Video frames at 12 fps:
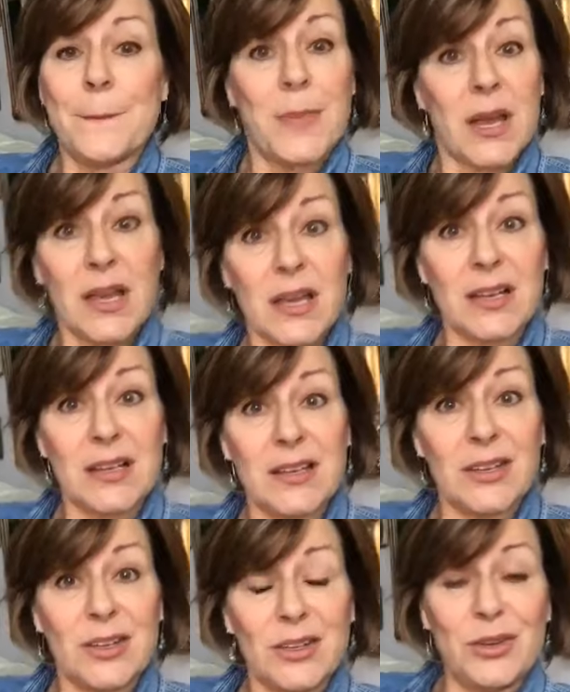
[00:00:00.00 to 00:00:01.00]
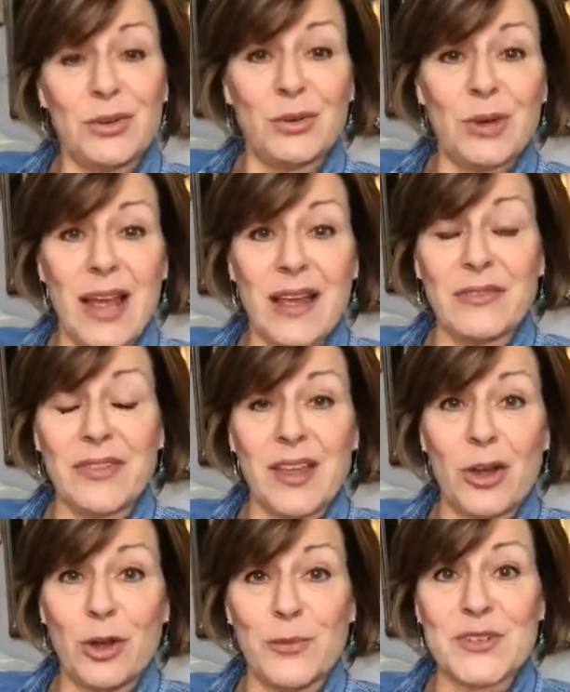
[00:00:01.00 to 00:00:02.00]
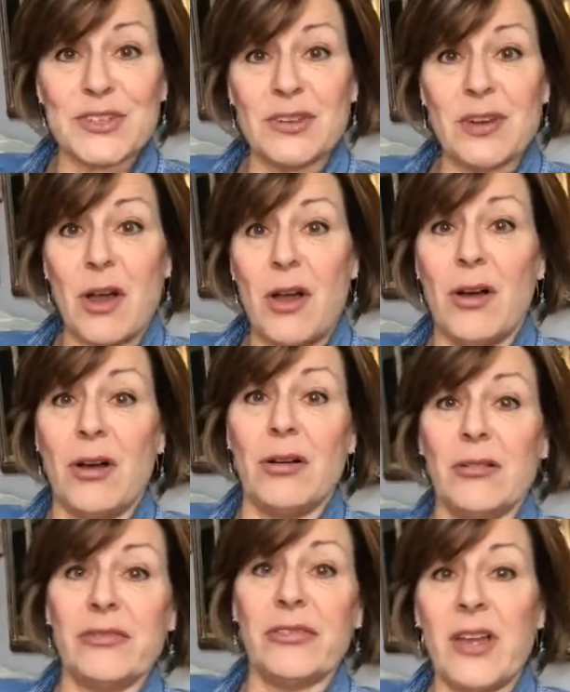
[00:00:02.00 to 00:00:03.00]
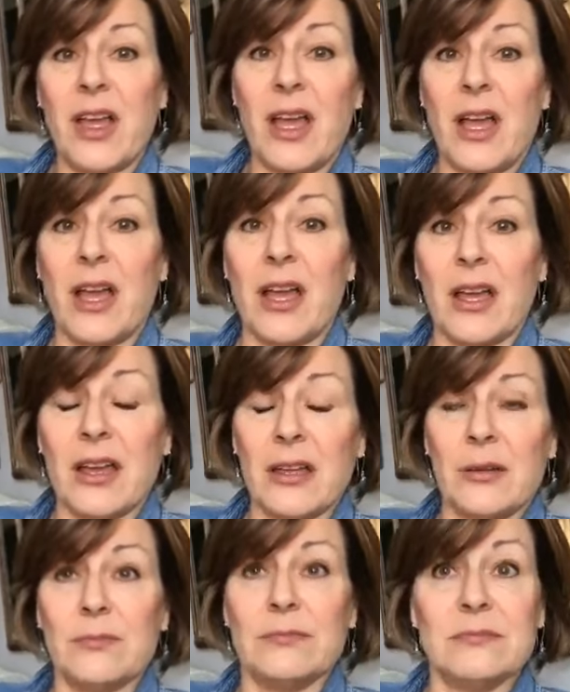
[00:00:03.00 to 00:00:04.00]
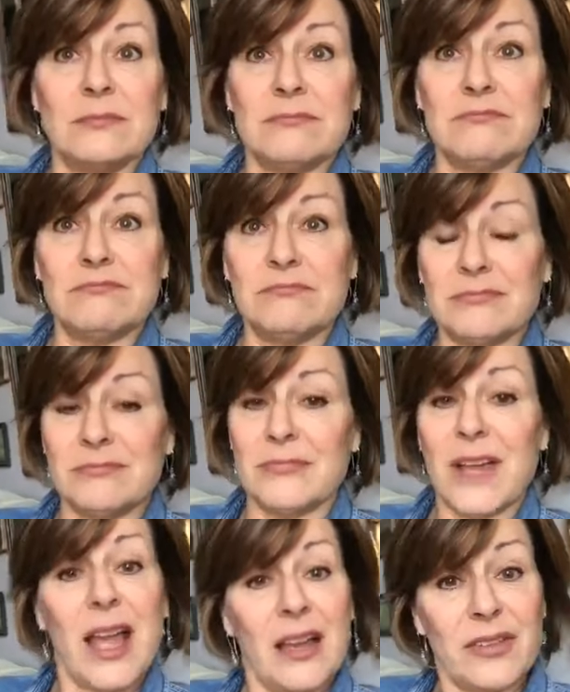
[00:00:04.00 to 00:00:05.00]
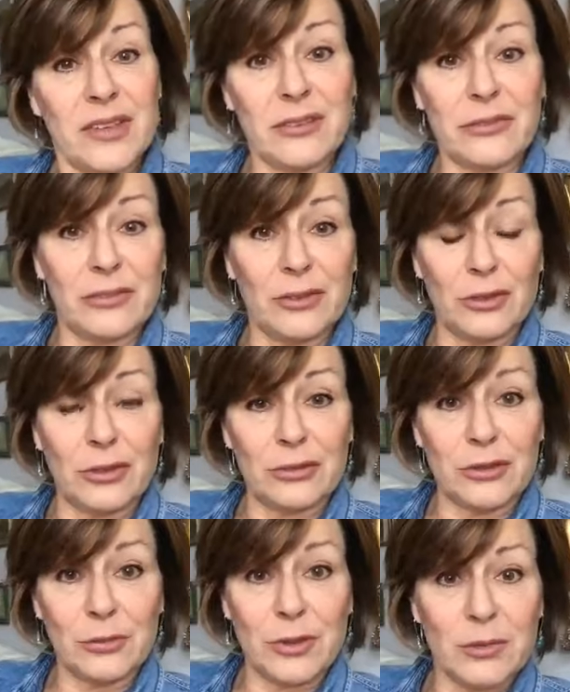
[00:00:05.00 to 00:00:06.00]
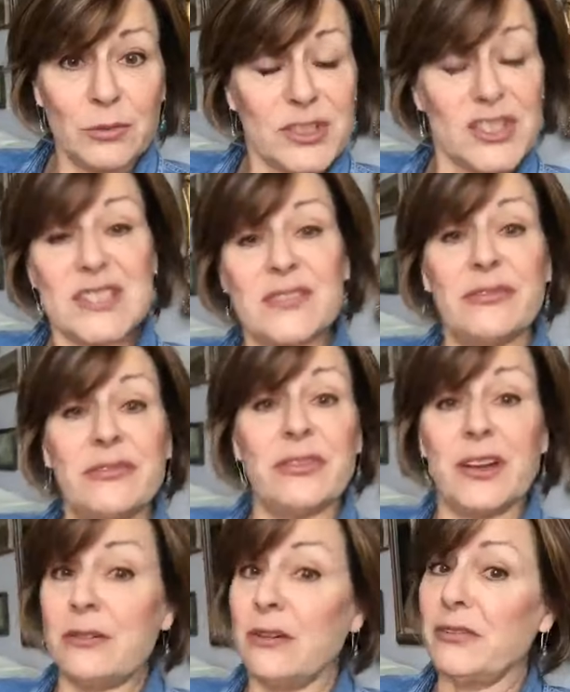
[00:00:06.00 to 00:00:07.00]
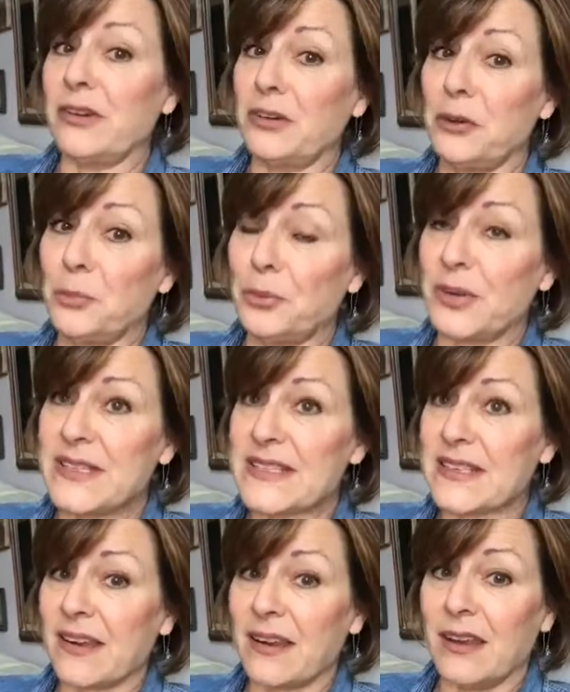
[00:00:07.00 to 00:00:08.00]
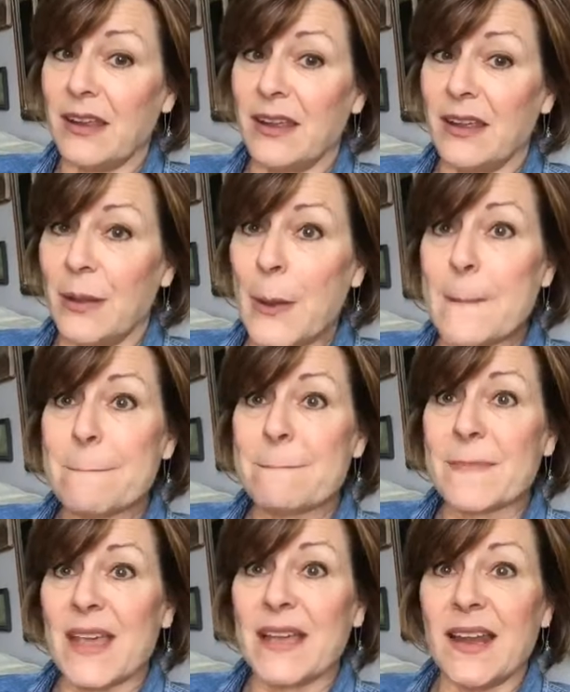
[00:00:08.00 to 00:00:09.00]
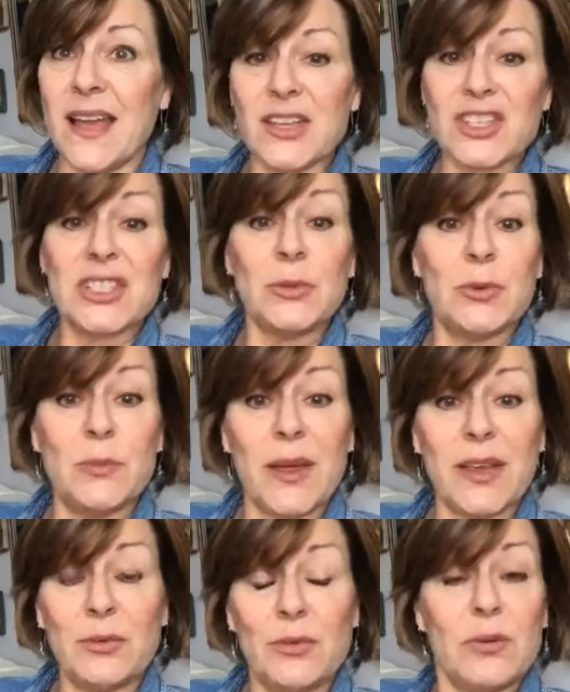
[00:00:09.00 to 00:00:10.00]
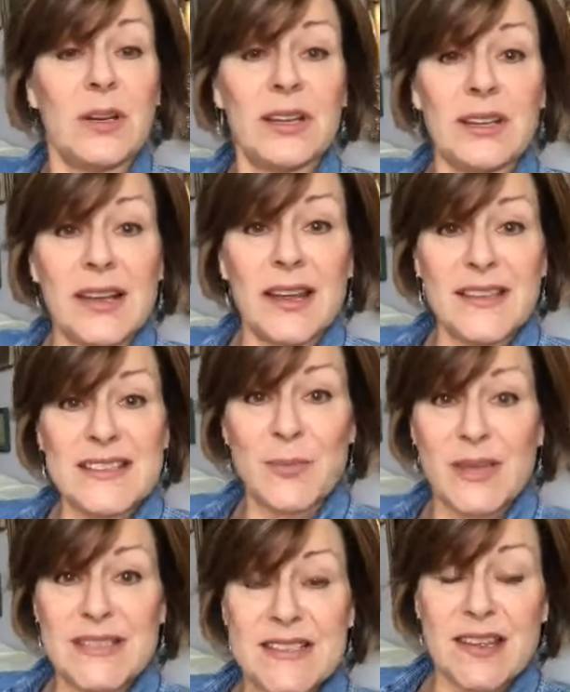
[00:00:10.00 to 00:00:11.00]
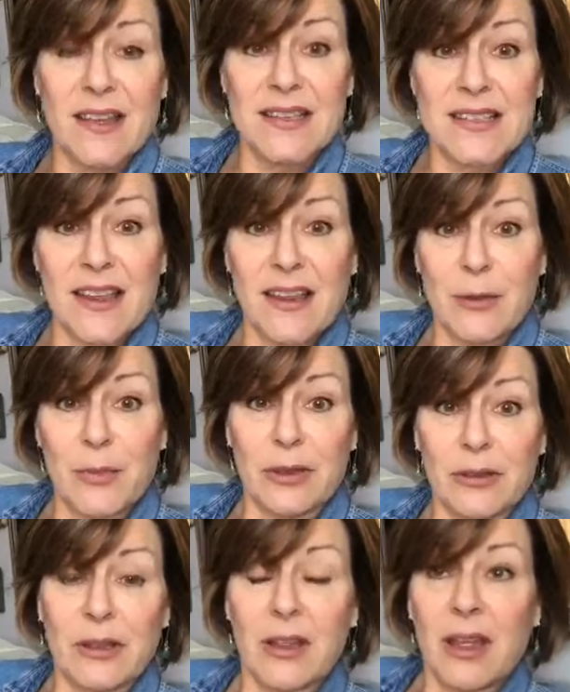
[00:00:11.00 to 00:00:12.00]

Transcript: But you have the option of having a floral one, which is very, very pretty, and actually would make a really nice bedside table